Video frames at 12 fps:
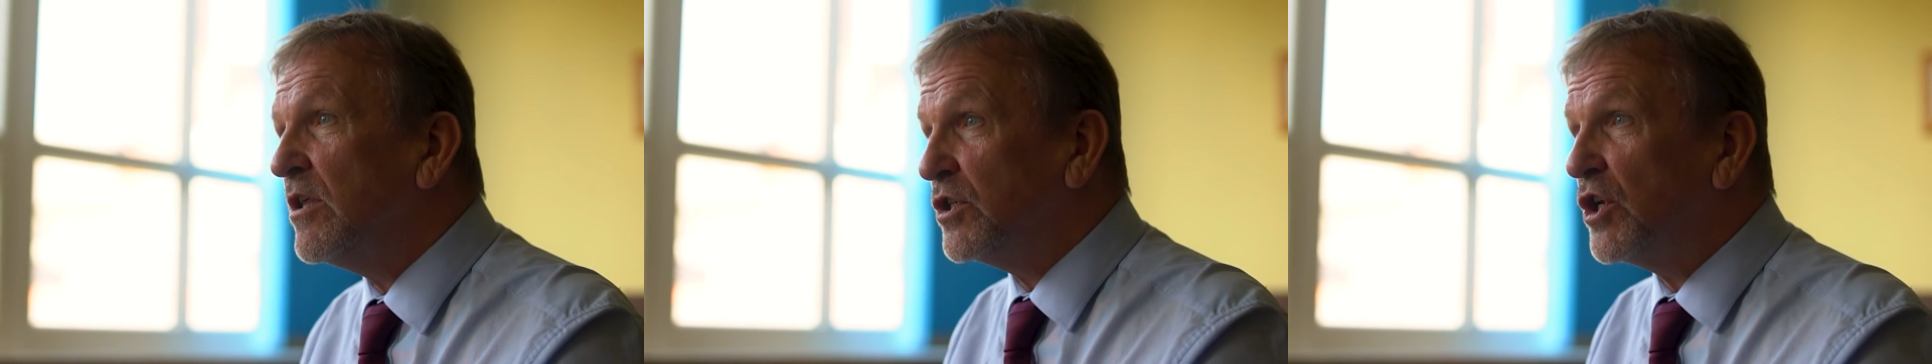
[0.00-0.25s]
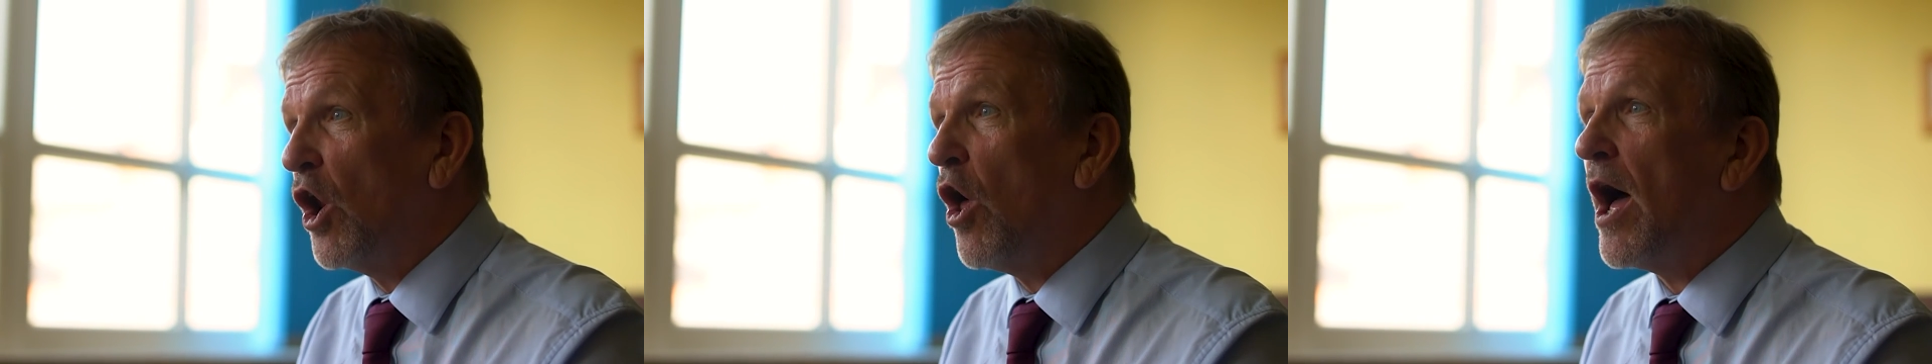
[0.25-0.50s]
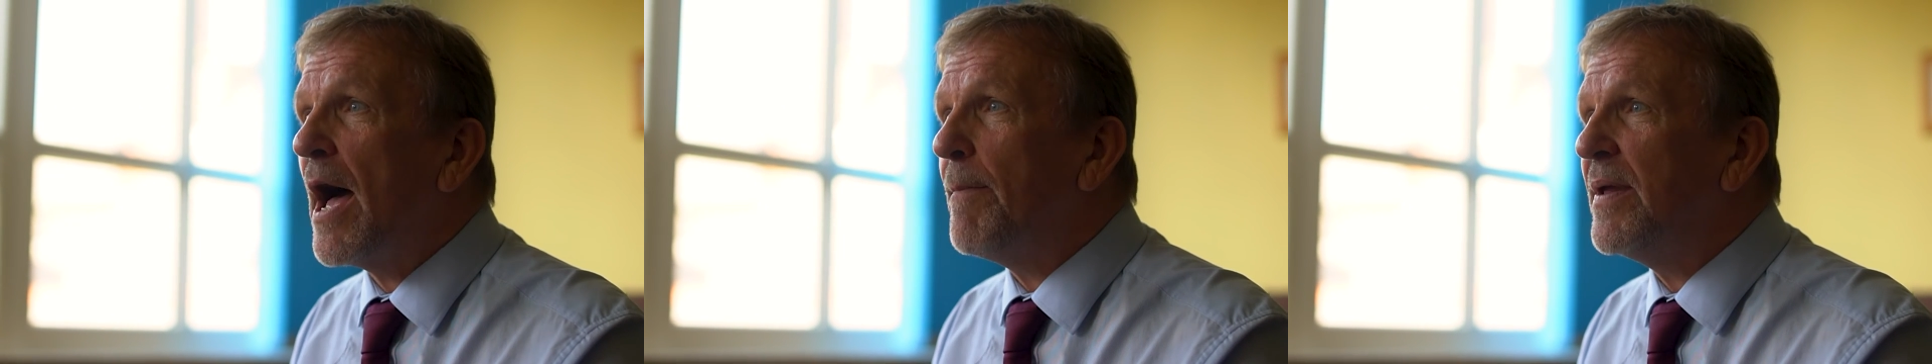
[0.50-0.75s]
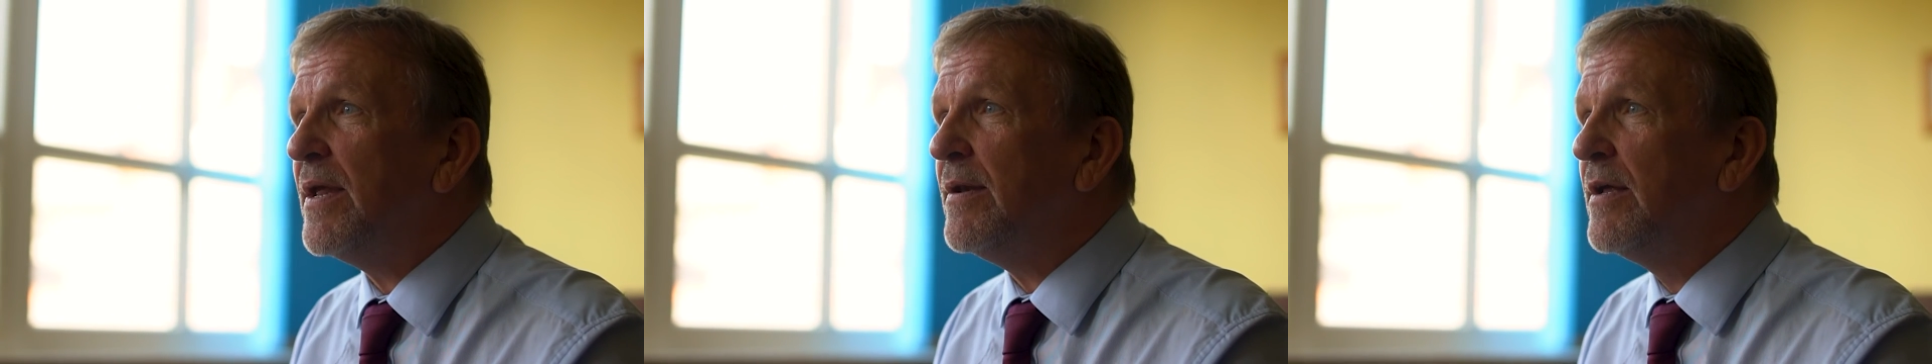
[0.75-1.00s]
There's a lot
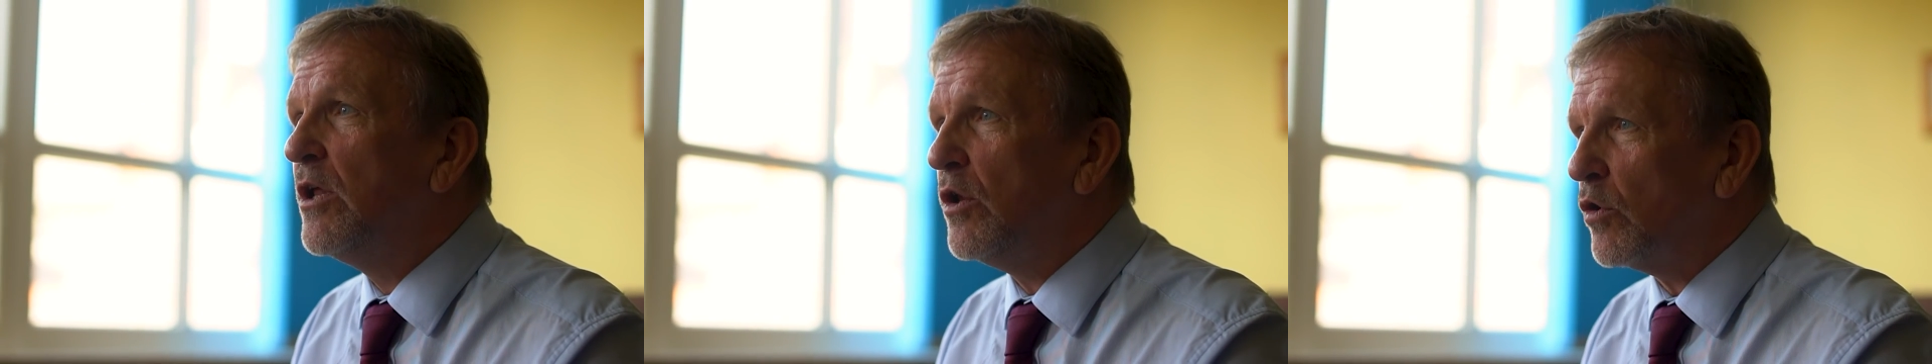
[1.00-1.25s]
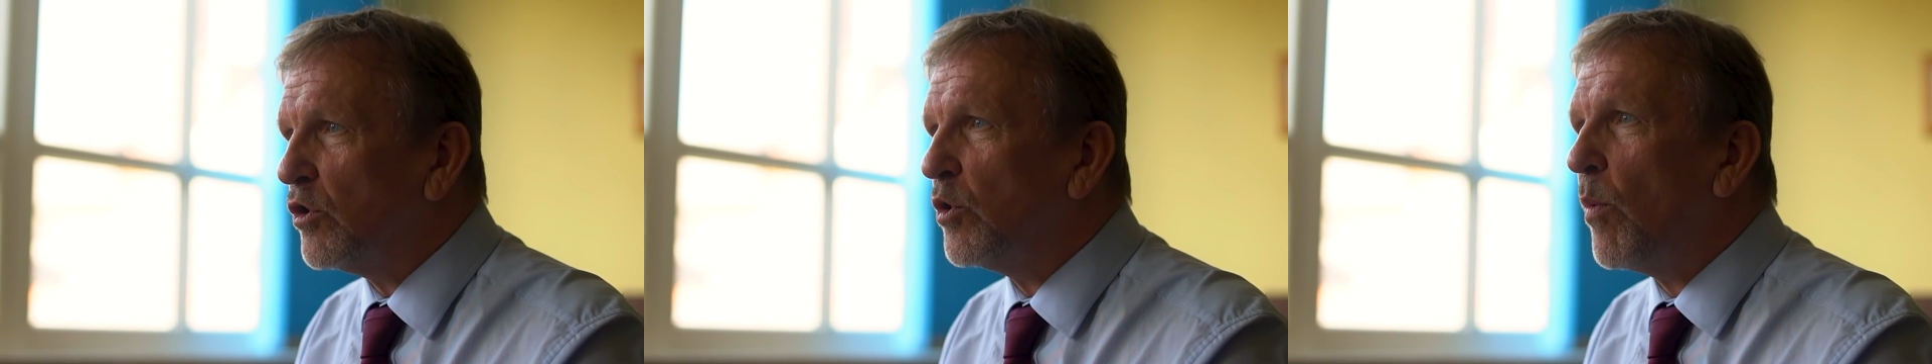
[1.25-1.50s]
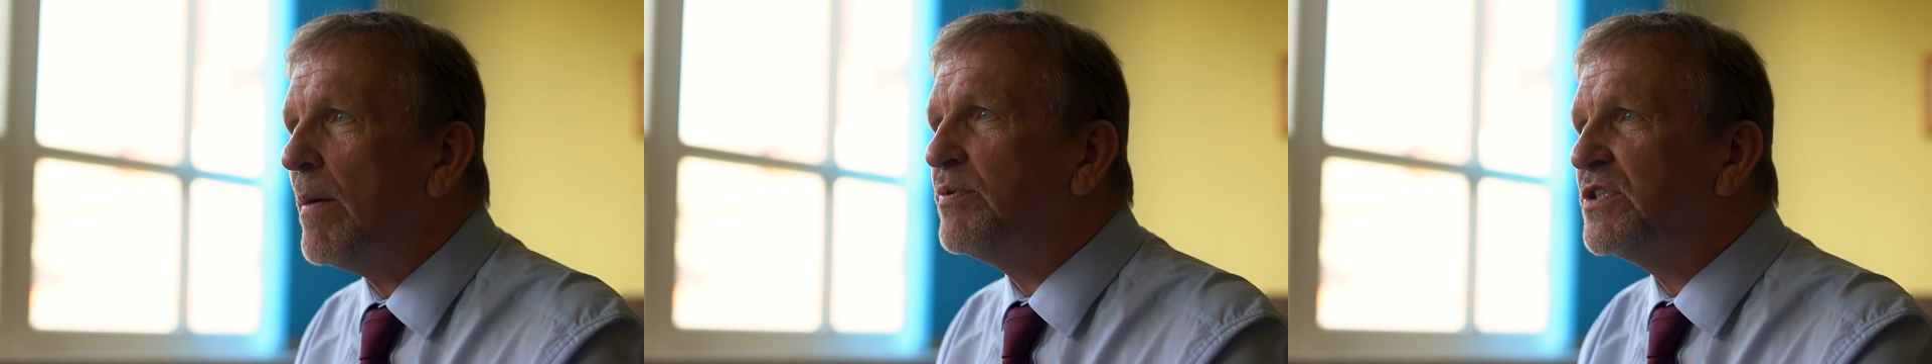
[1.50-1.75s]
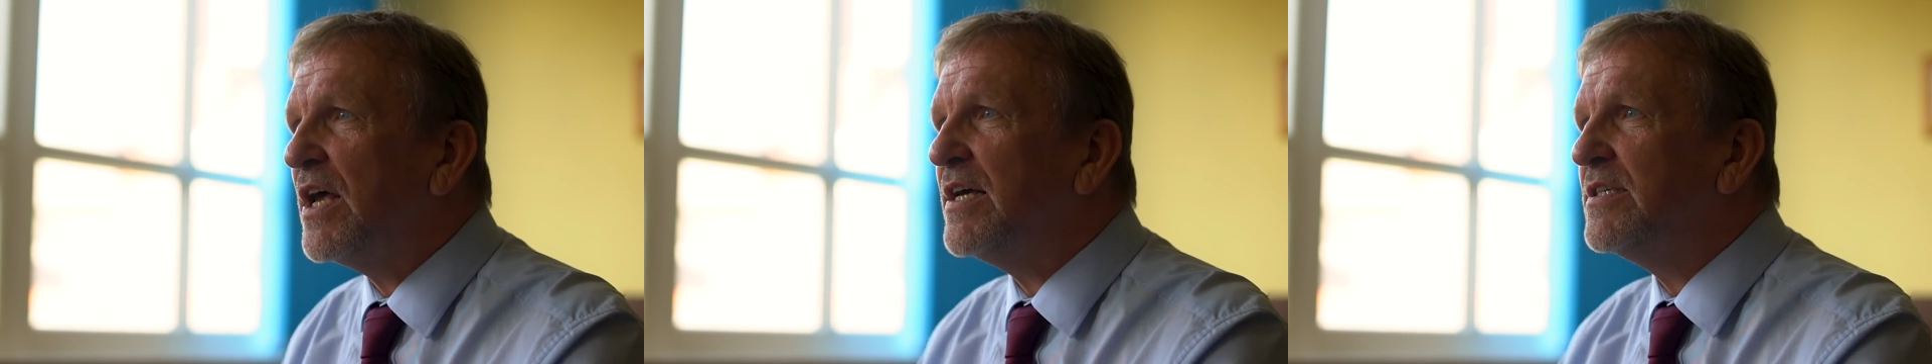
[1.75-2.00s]
happening. Look at the
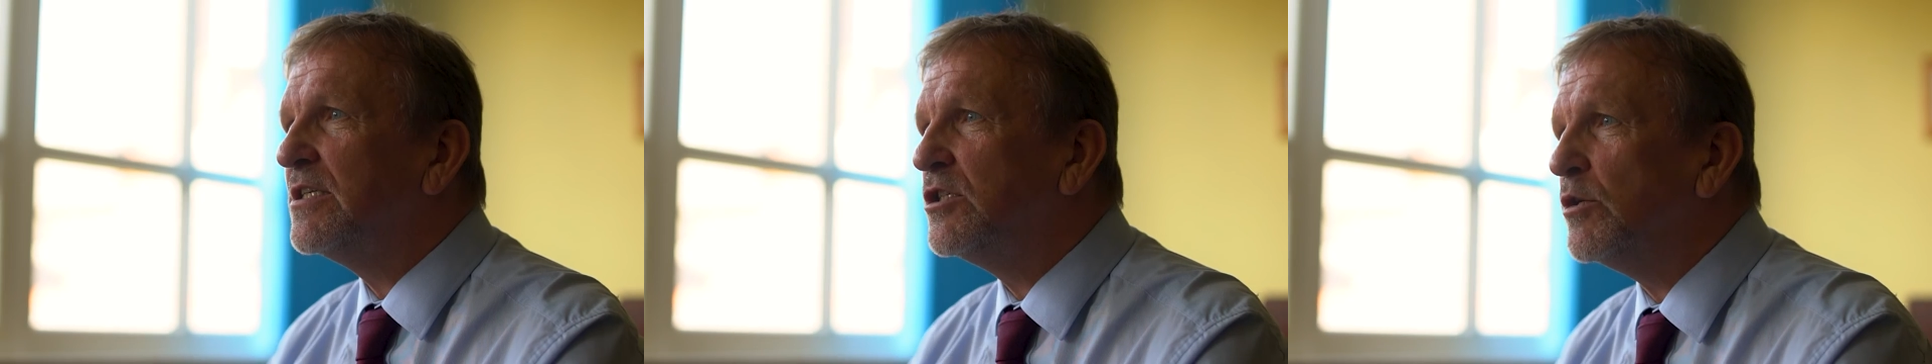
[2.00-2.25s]
website